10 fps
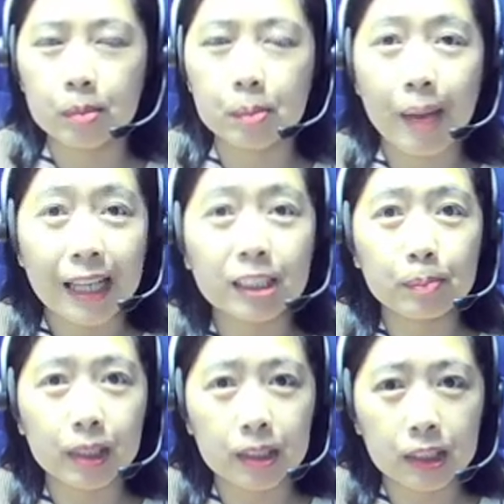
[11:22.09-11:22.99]
the past
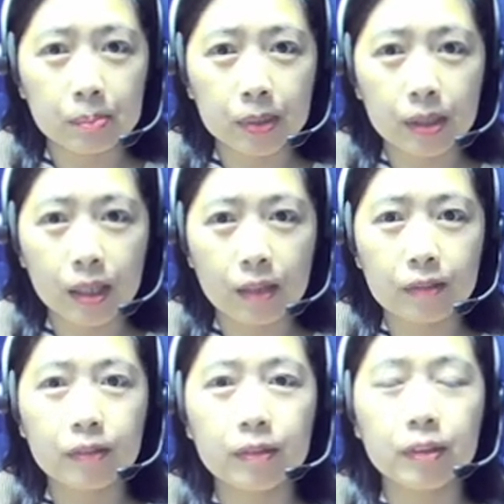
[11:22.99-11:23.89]
participle
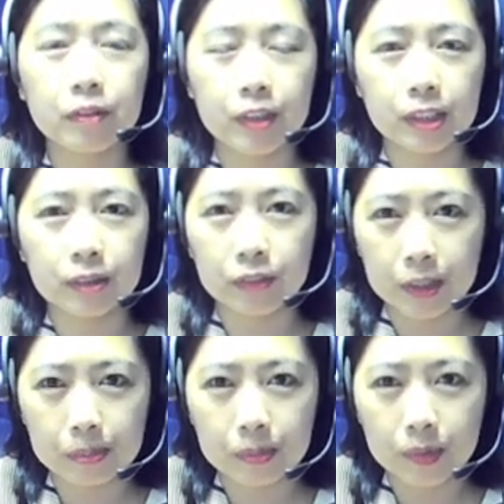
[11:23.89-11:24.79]
of the first verb.
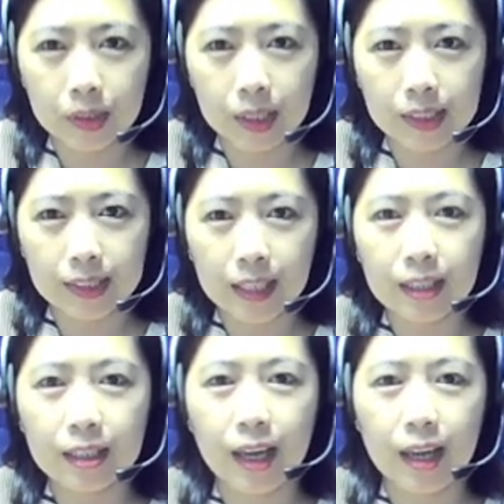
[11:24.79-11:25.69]
Okay,
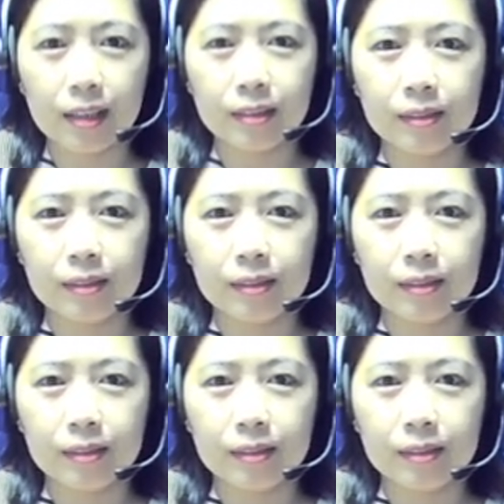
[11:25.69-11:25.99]
taken care.